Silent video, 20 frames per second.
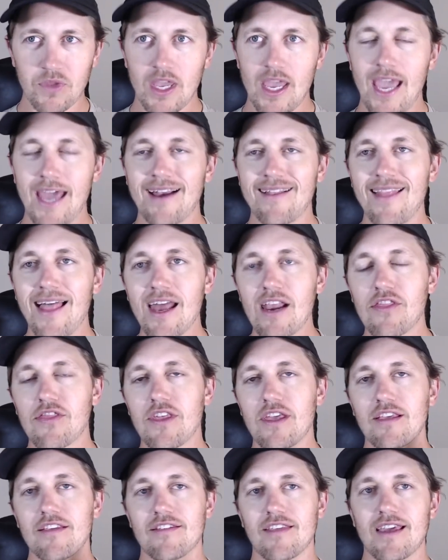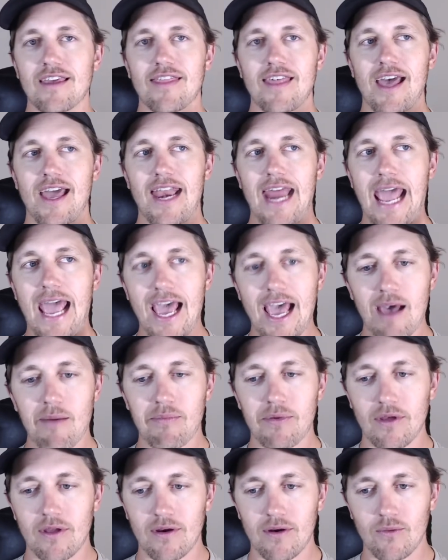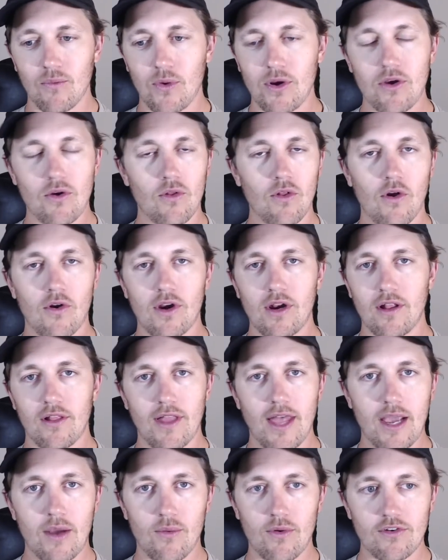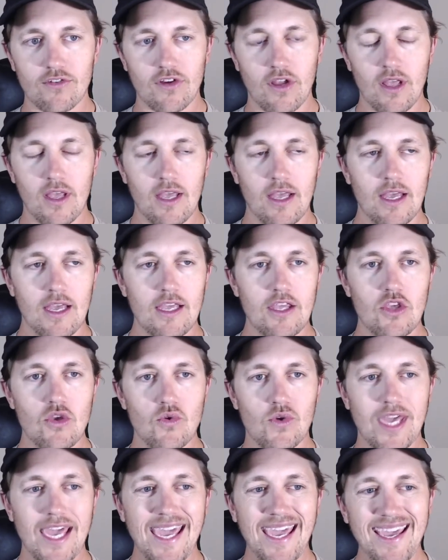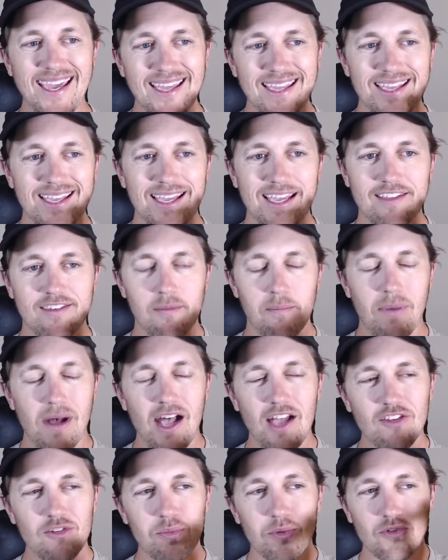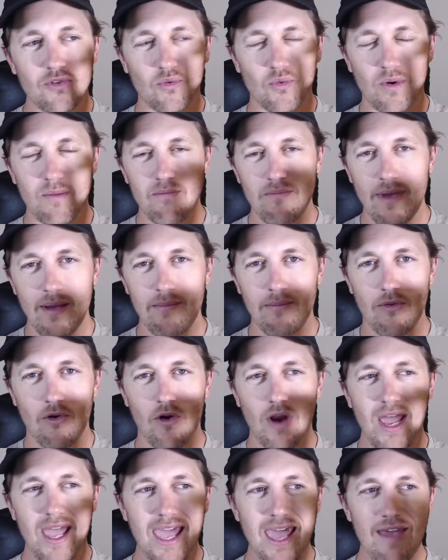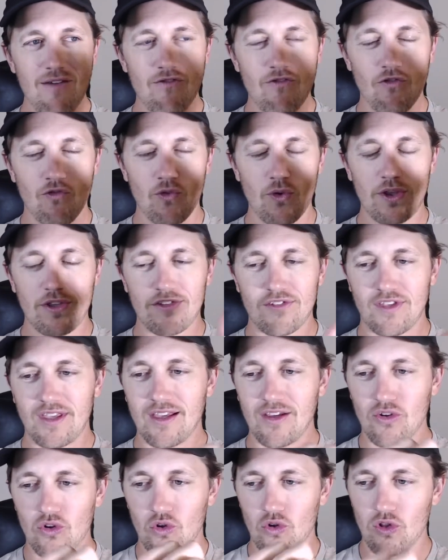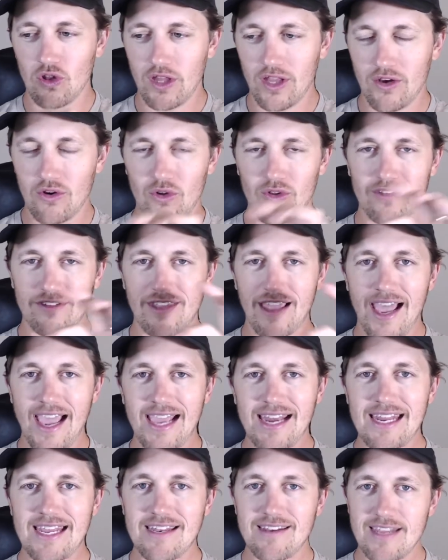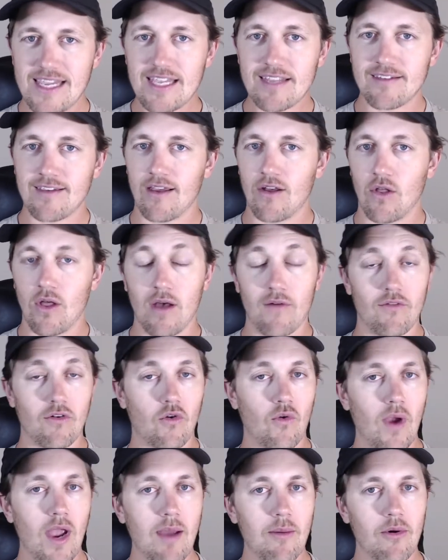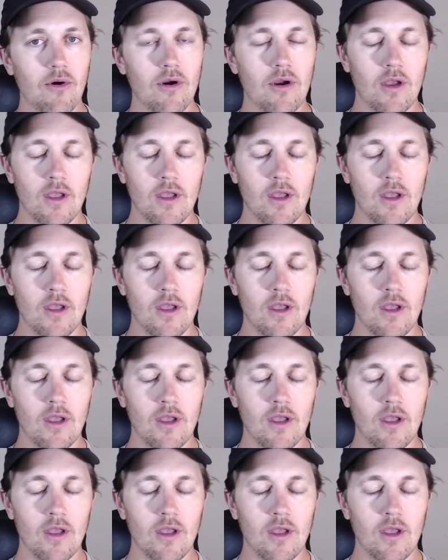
And a lot of things like that happen when you're learning a language. It's impossible to remember every single little tiny detail of a grammar.